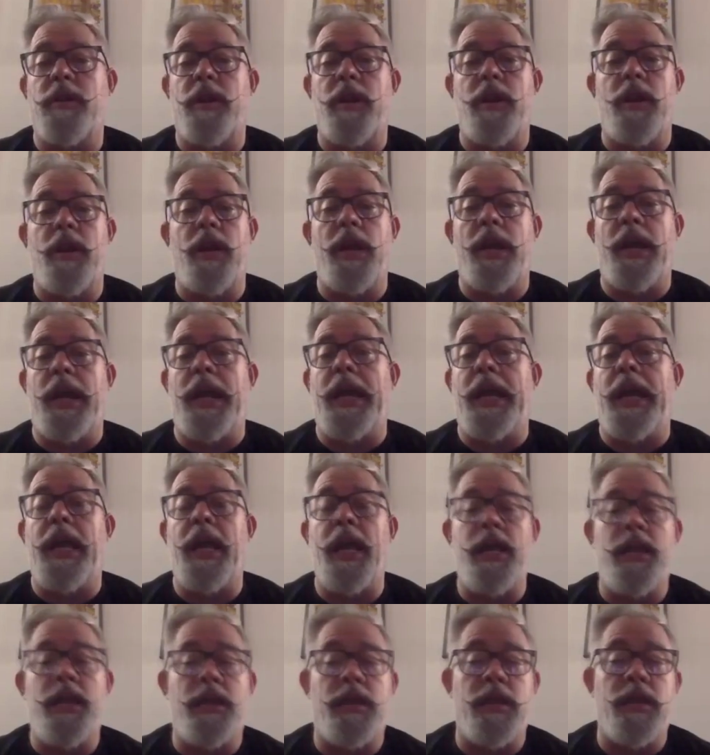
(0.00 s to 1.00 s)
and I
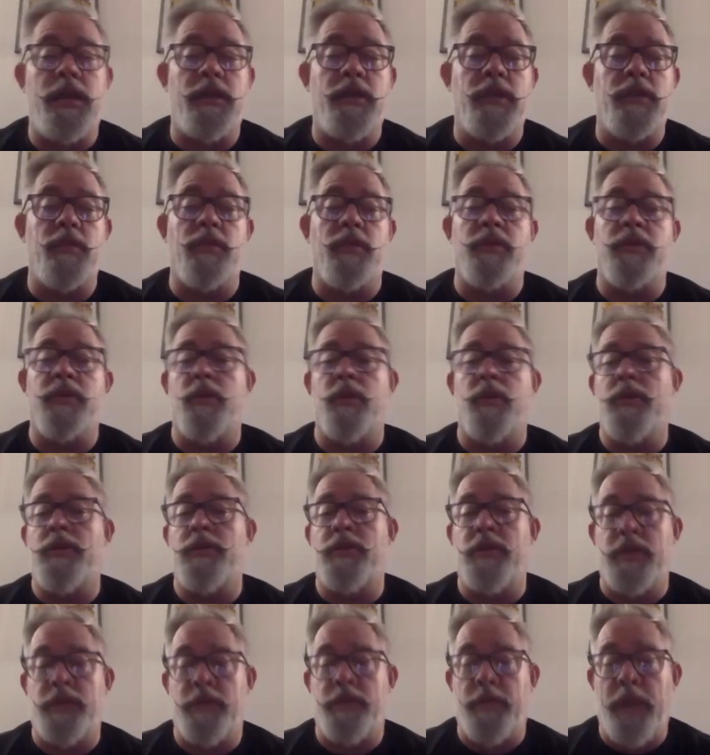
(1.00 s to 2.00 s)
hate this, is when someone
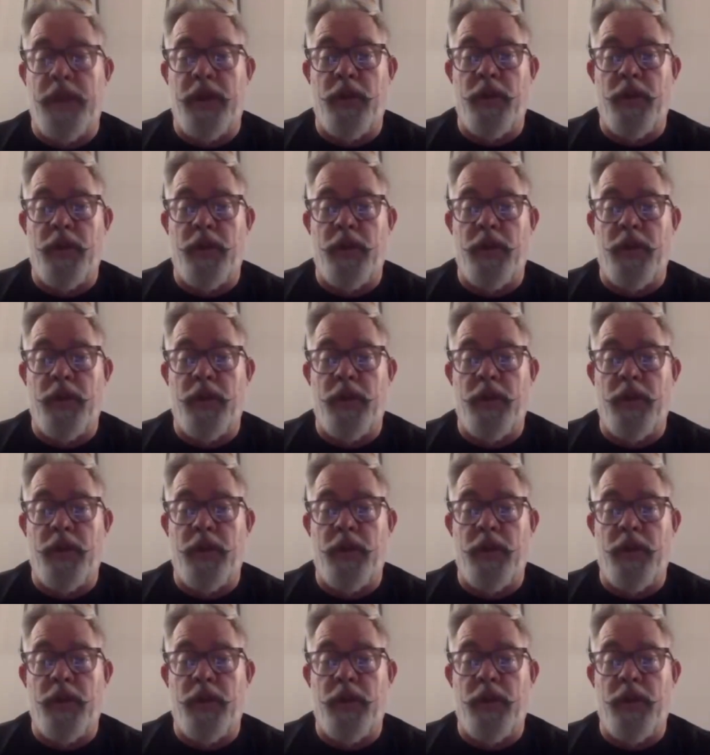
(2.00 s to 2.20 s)
sits by your